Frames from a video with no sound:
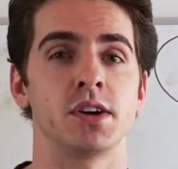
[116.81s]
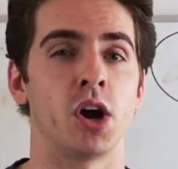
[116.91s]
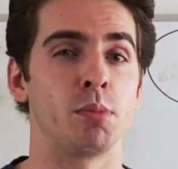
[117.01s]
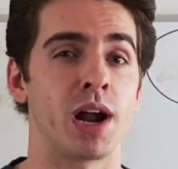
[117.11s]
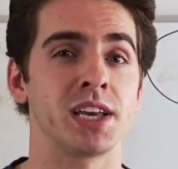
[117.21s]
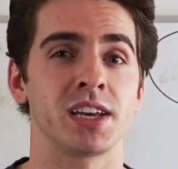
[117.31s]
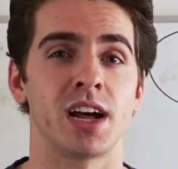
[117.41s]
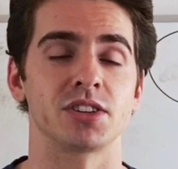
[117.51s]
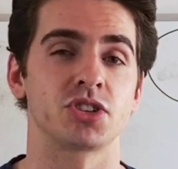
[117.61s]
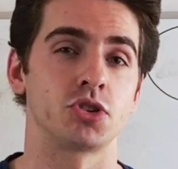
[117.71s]
our body
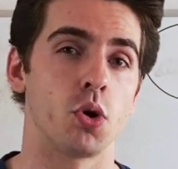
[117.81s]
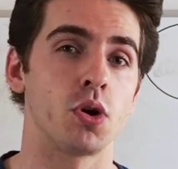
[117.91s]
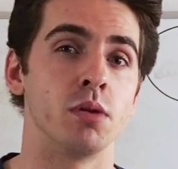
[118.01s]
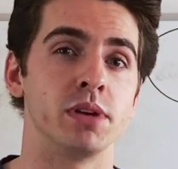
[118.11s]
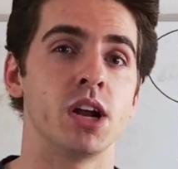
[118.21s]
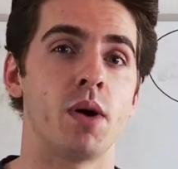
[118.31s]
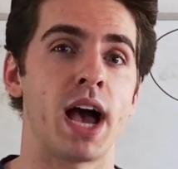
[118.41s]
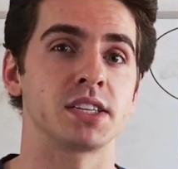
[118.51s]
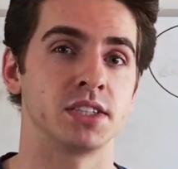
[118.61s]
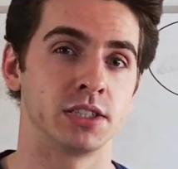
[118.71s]
cannot store amino
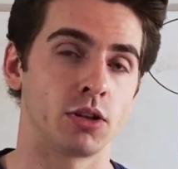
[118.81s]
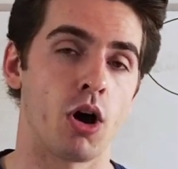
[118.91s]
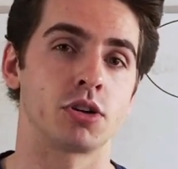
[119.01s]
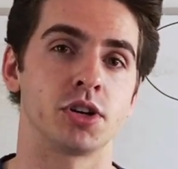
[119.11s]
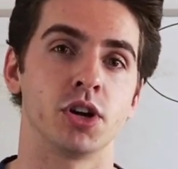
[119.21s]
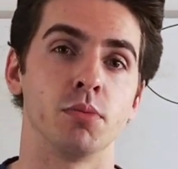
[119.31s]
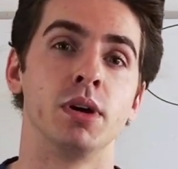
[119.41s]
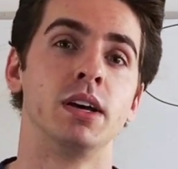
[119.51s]
acids long term.